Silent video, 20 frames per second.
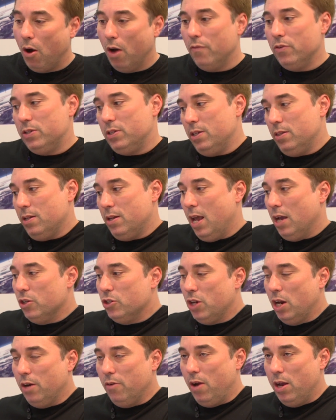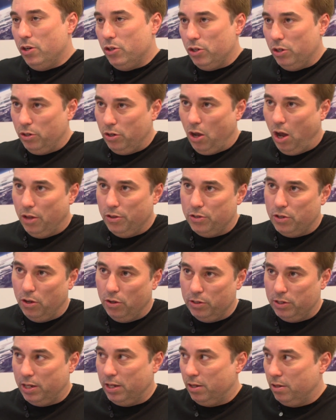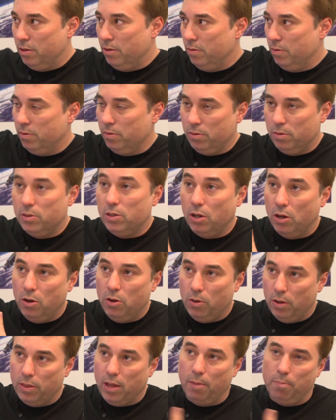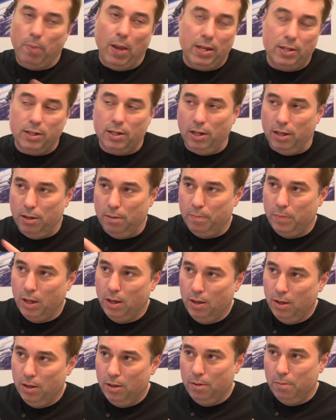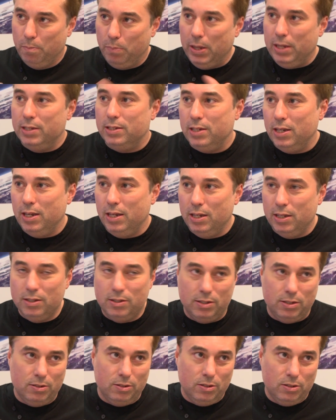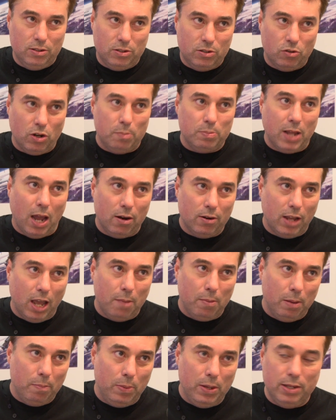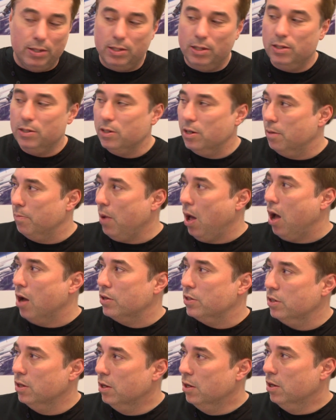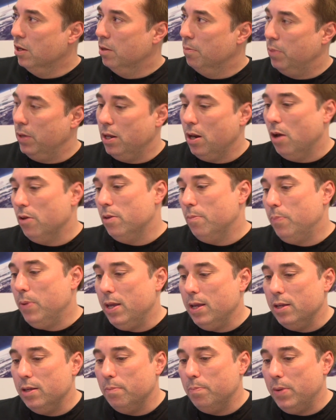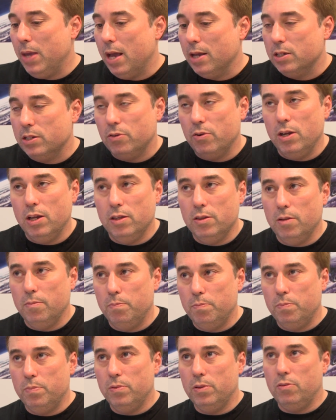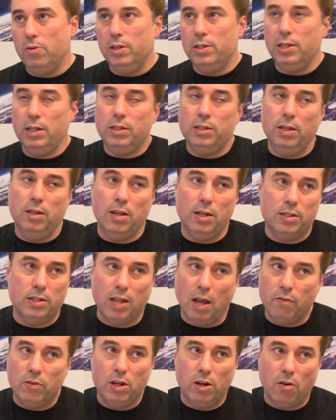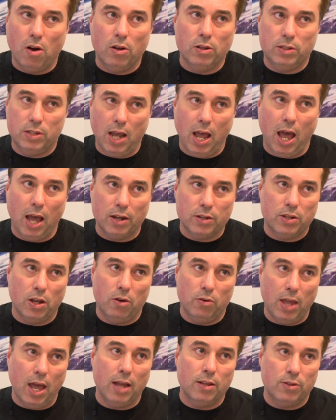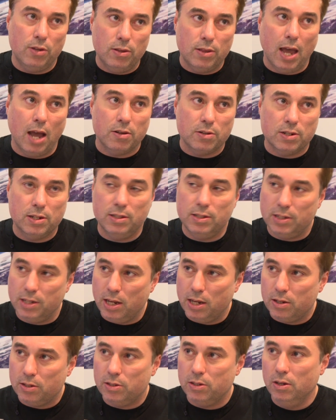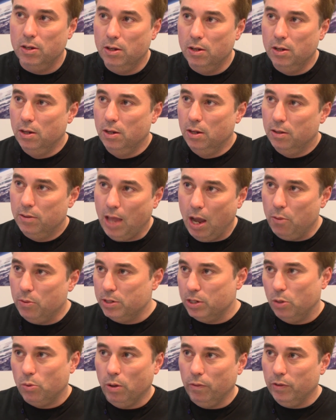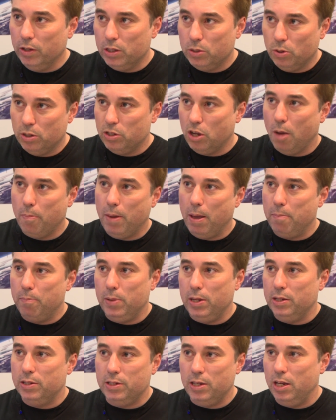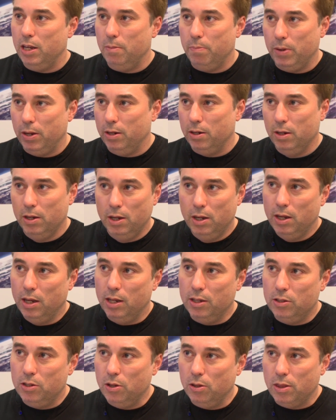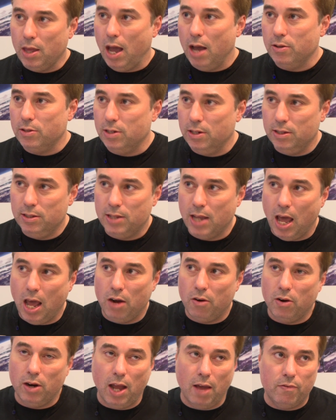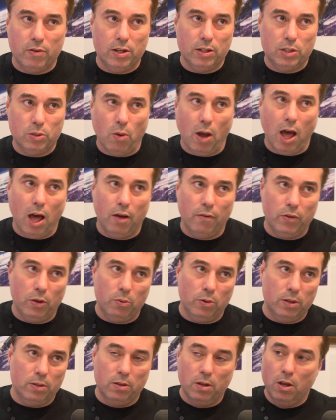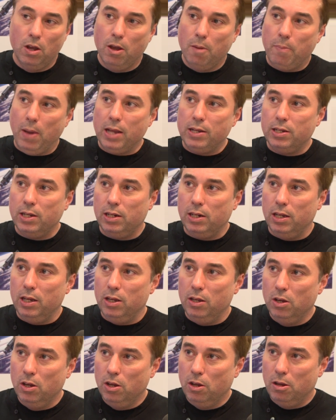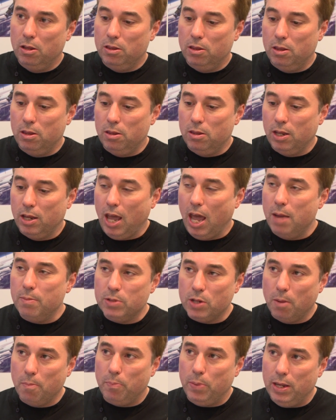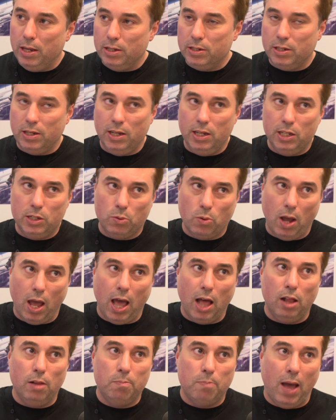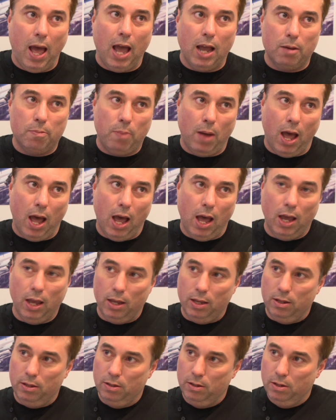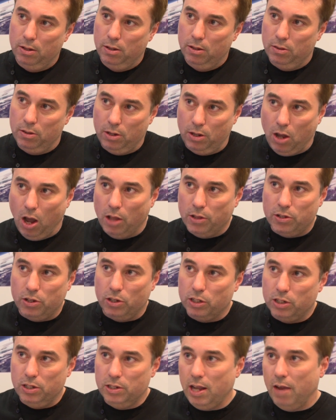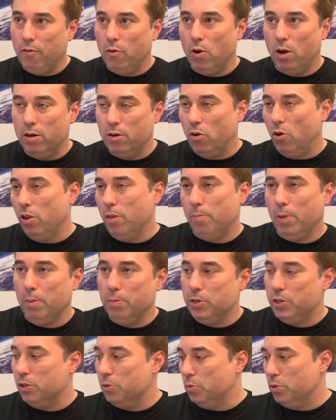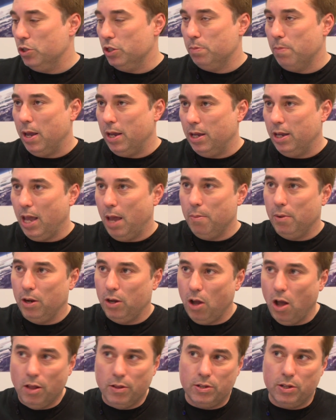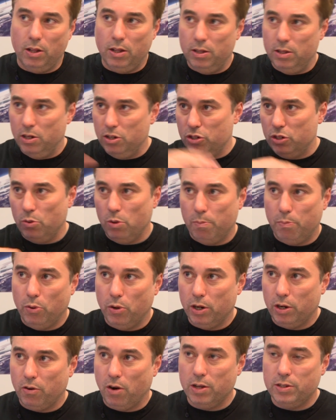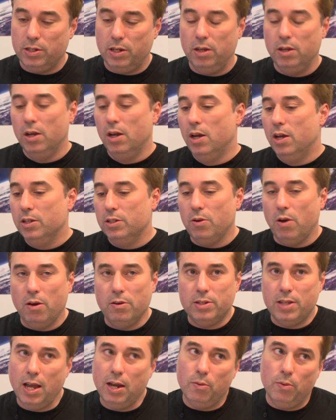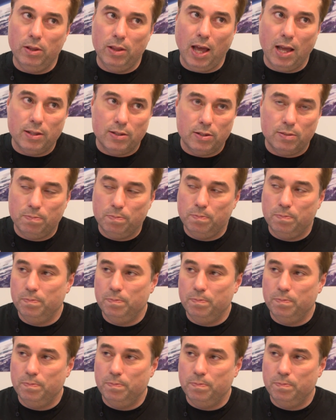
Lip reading: obviously the next generation consoles they're basically PCs, stripped down gaming PCs in a box. But the PS3 and the 360, they're 7-year-old tech. So in 2006, that was equivalent to a top-end PC. But in 2010 or 11 and 12, you were basically, the games on PCs were held back by the consoles, because all the publishers would just make a game on a console and they just do a port across it. So I was like, well, that's